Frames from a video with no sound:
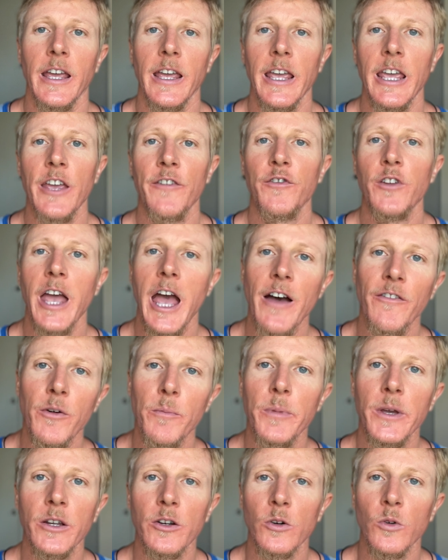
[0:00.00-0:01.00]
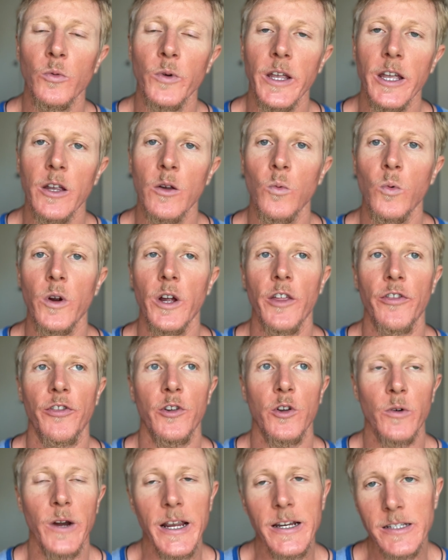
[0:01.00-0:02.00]
If you have a bigger rig
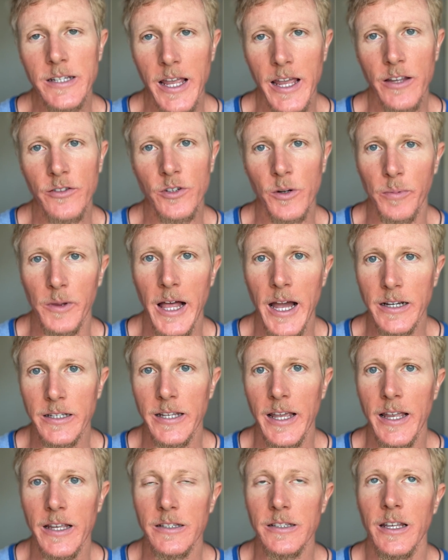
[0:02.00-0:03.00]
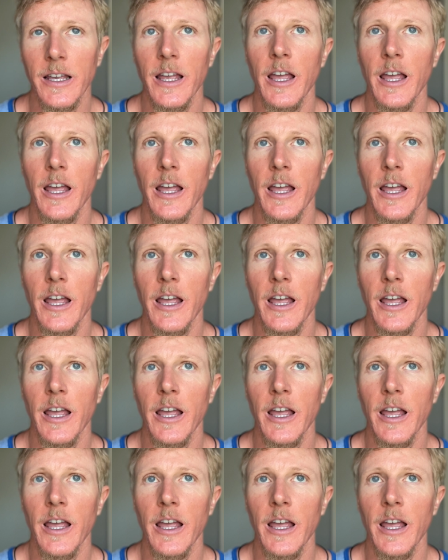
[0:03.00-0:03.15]
with gray tanks or black tanks,